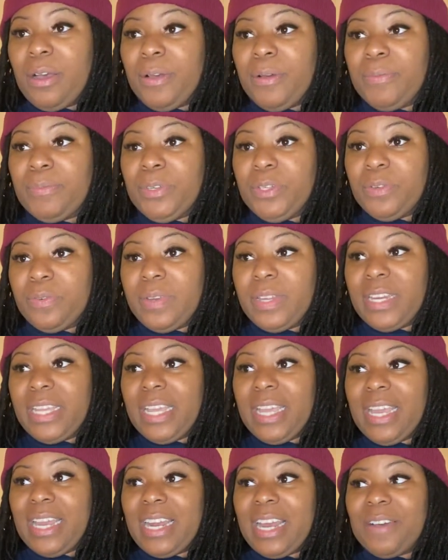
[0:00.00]
doing
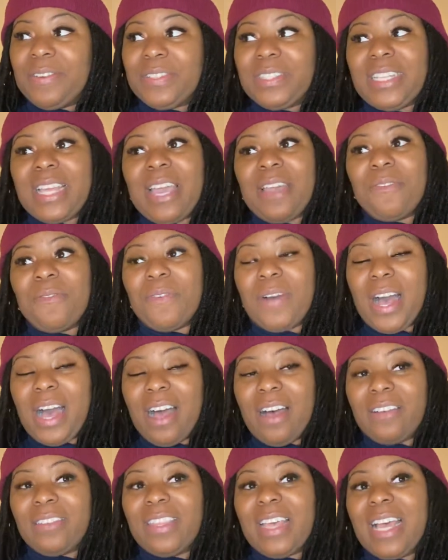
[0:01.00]
it and I was like,
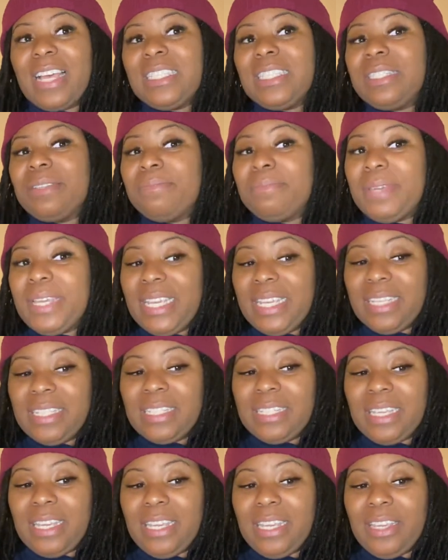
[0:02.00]
wow, that's
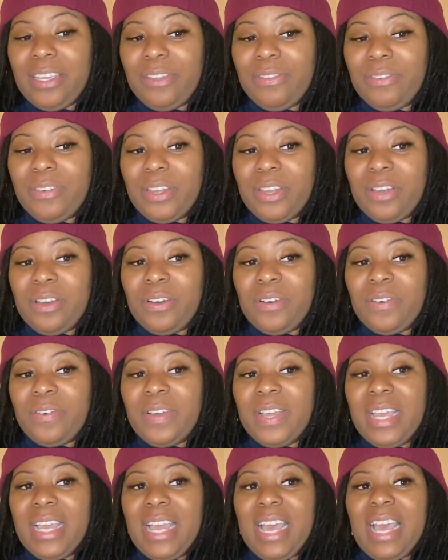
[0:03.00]
amazing, you
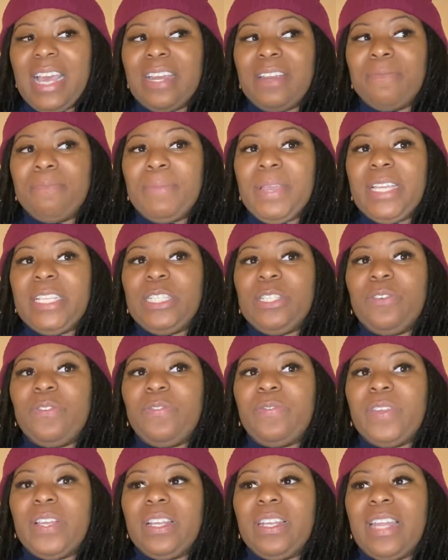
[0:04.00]
know. And it makes you
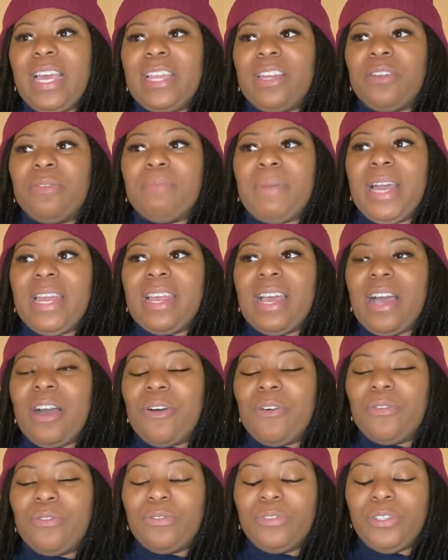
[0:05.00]
feel like no matter
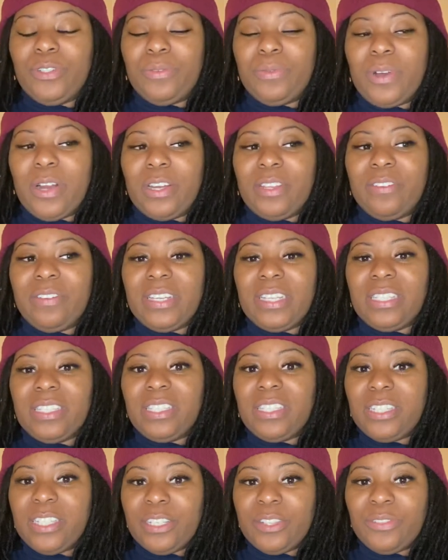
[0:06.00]
how old you are, you can
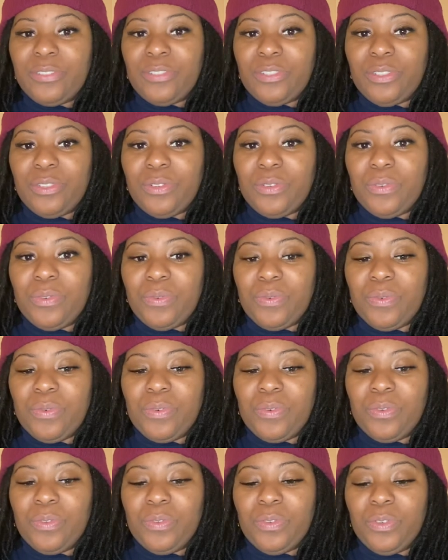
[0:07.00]
still do
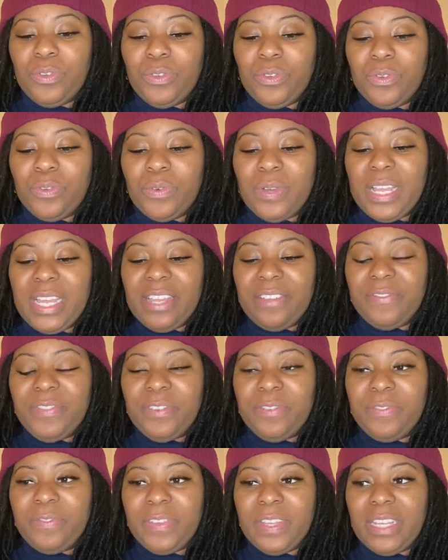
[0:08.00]
it if
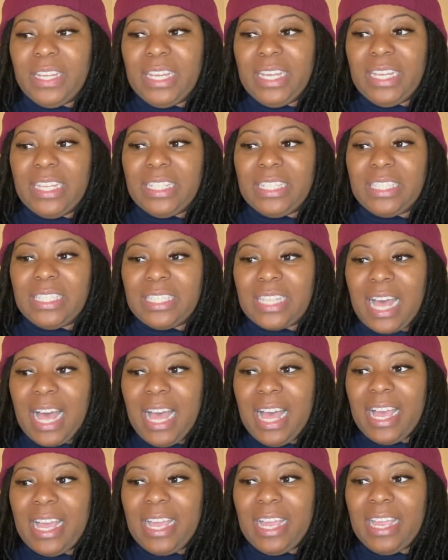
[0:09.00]
you feel it
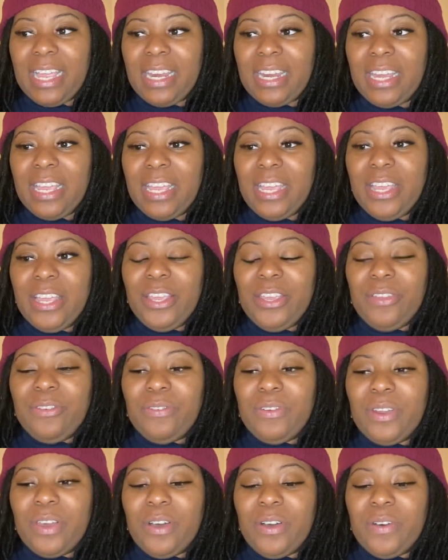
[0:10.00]
inside,
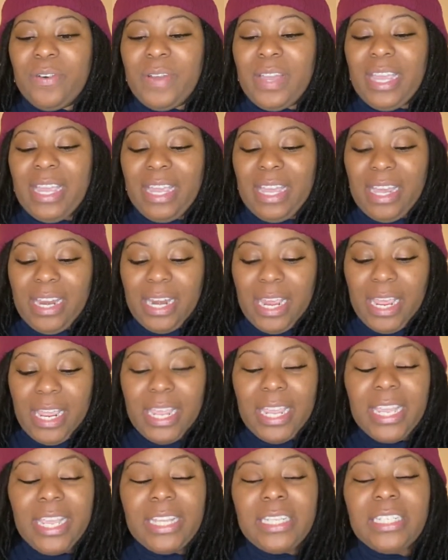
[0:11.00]
you know. And
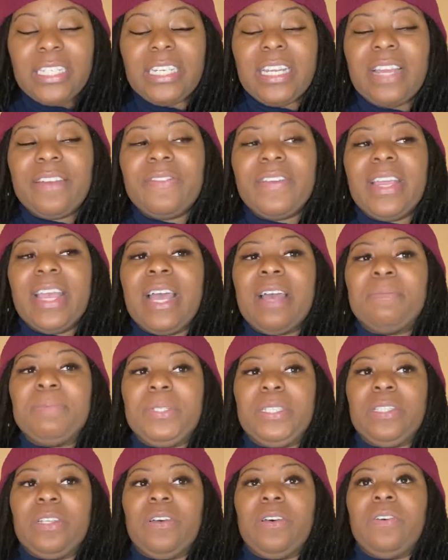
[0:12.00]
each and every
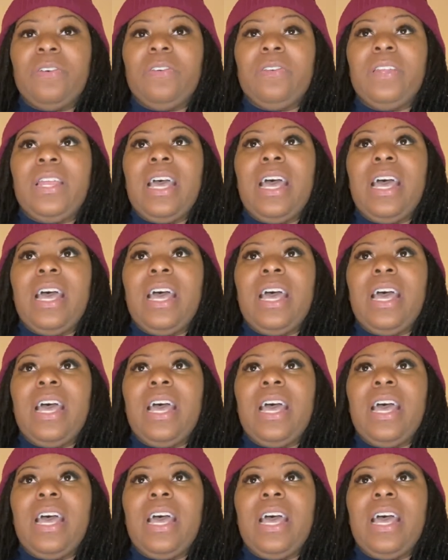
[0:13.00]
episode,